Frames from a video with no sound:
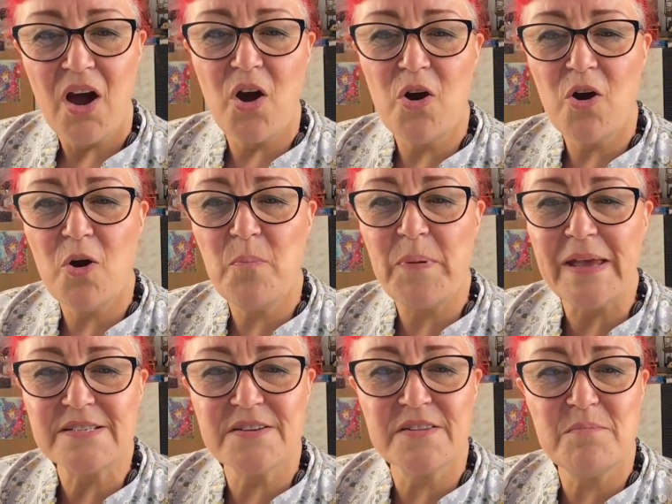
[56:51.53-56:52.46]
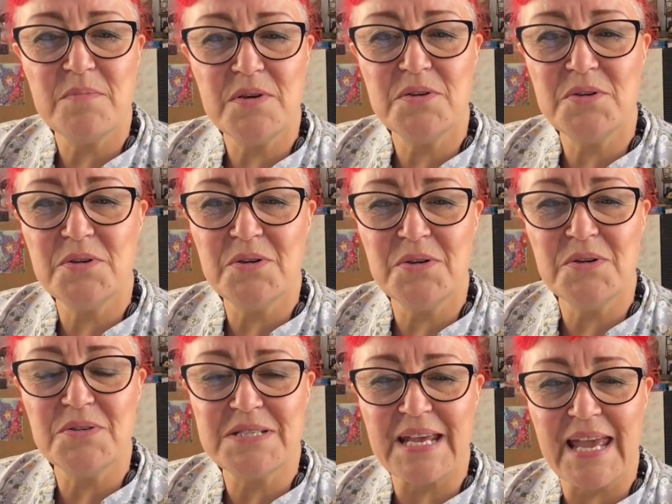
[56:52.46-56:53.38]
Oh, picked up the
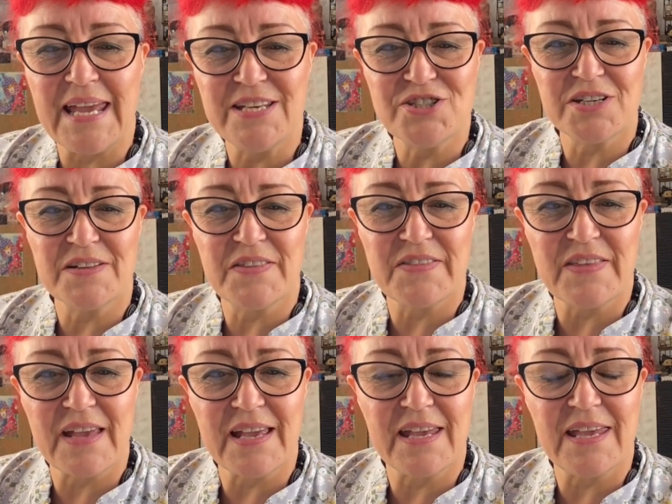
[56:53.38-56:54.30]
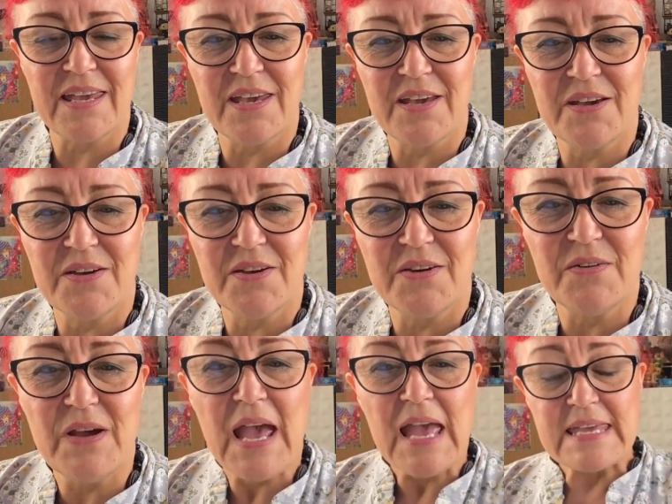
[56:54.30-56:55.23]
mood, Angel, thank
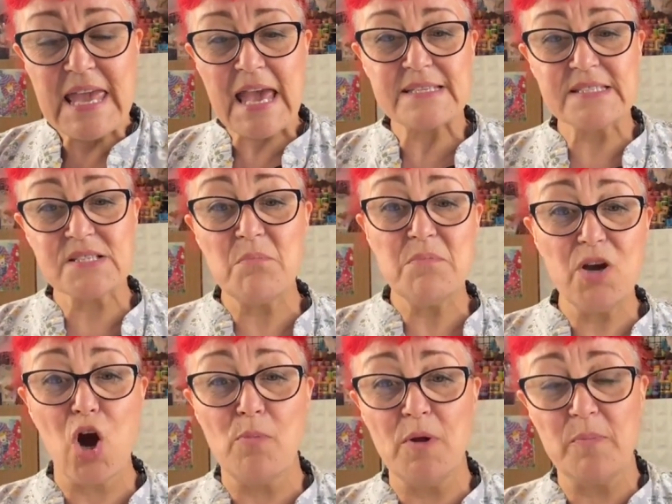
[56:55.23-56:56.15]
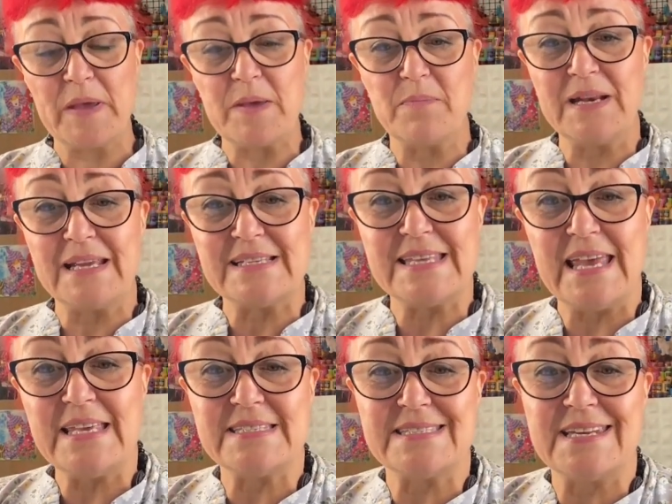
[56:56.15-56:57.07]
you. Yes, some normal people
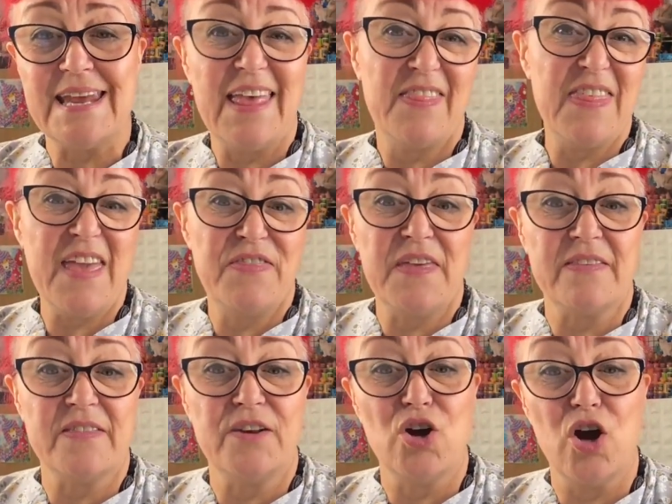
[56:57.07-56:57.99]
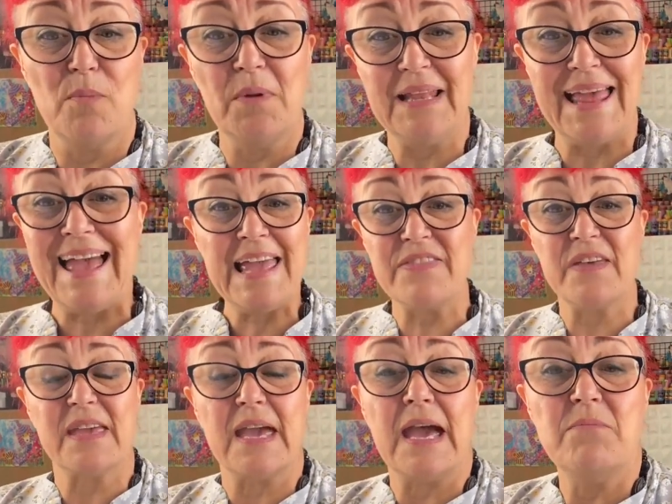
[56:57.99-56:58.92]
exist. They think they're normal. I
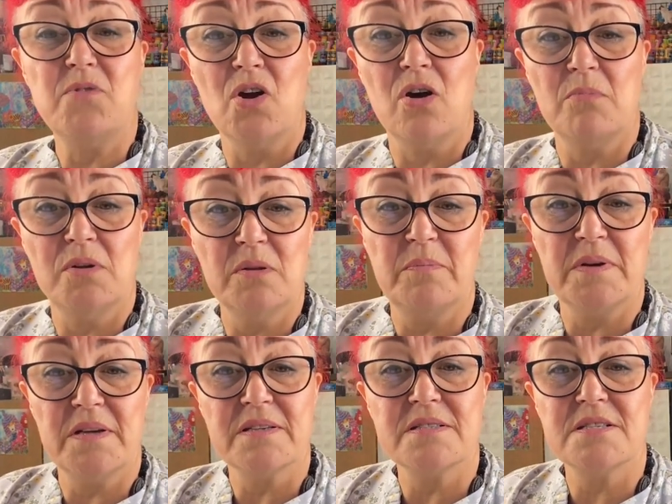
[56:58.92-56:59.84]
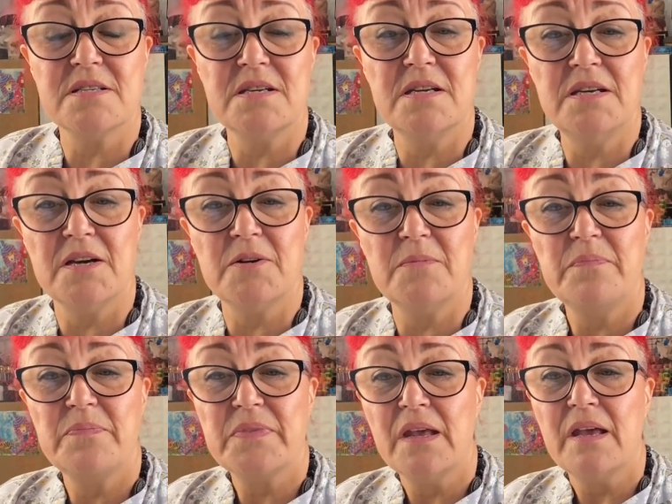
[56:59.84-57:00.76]
think I'm normal, but, you know,
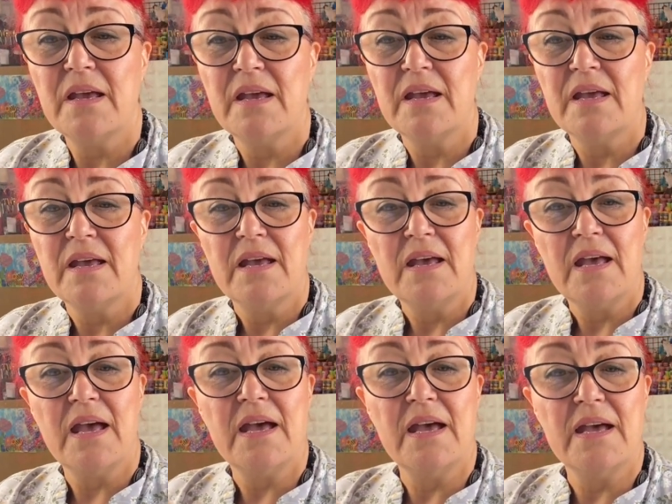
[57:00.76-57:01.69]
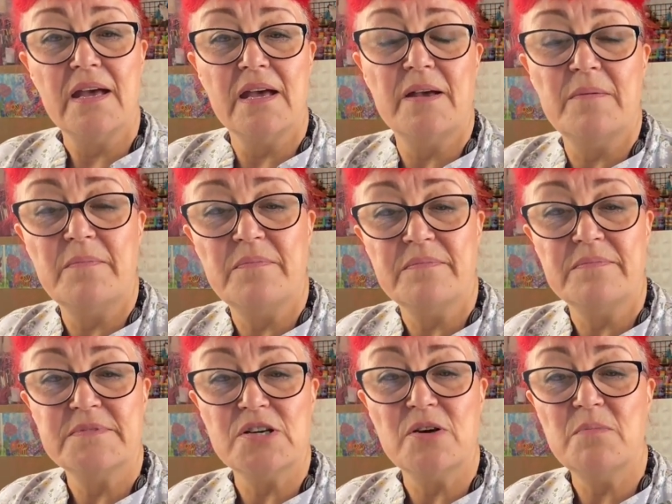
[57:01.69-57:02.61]

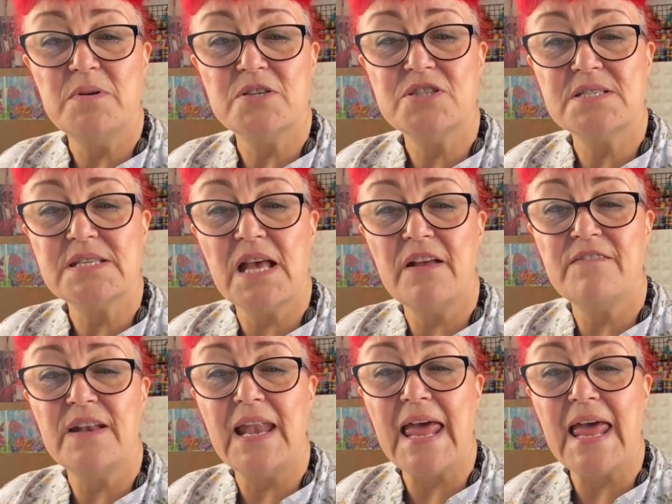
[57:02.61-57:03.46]
don't put yourself